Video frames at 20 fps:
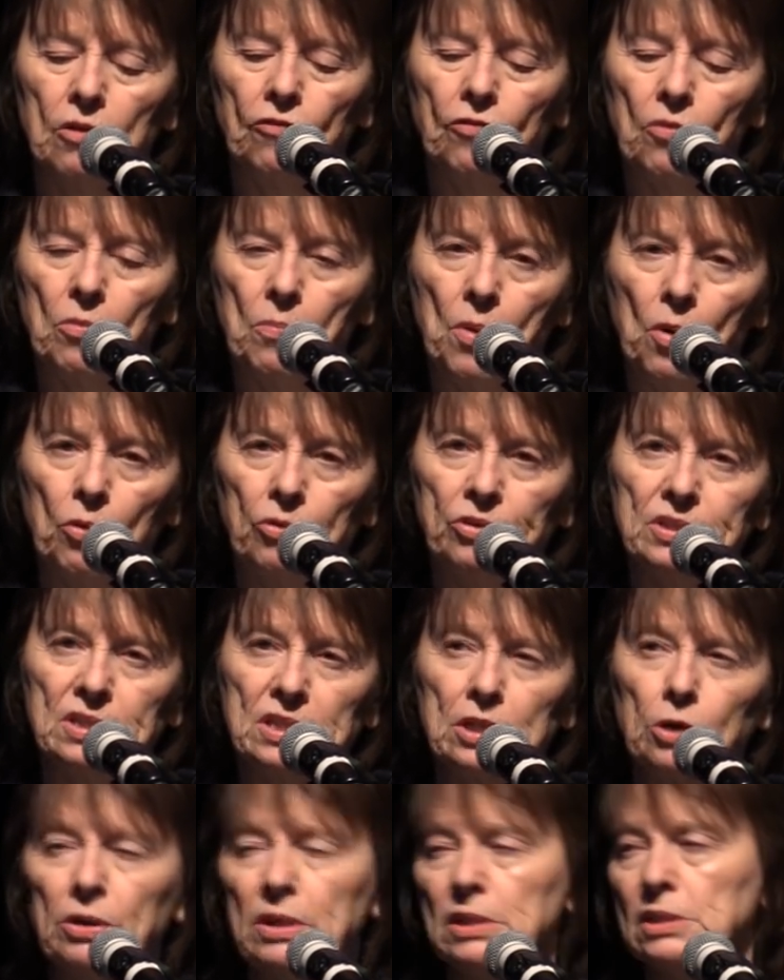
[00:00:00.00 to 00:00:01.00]
for both
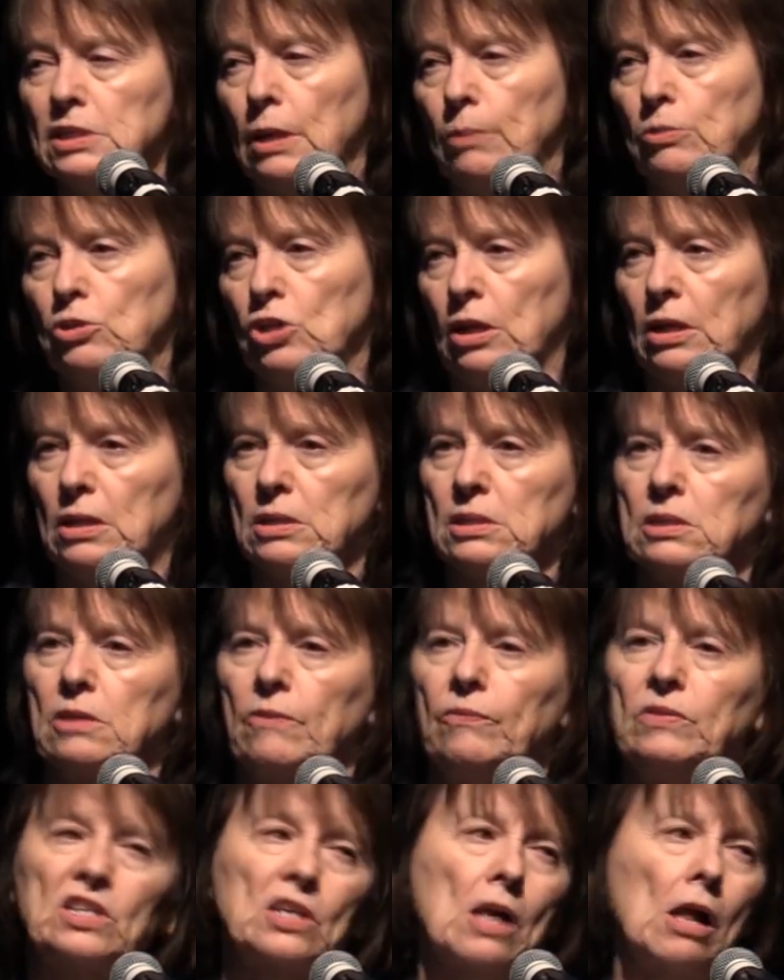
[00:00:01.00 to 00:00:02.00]
serious subjects,
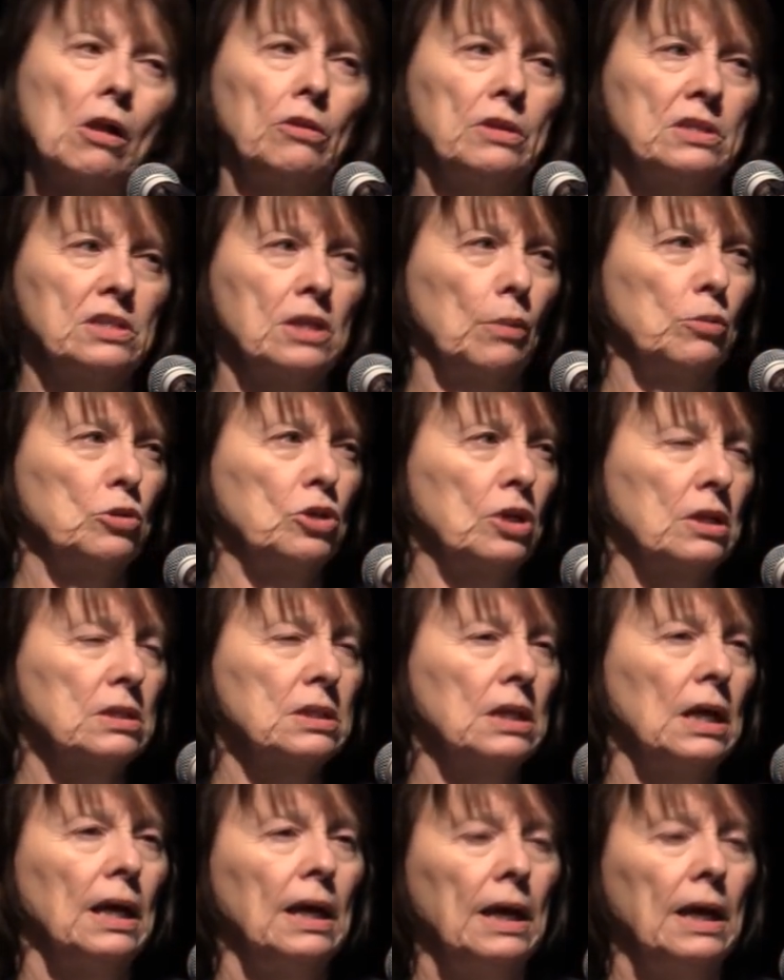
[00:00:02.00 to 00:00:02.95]
scholarly subjects,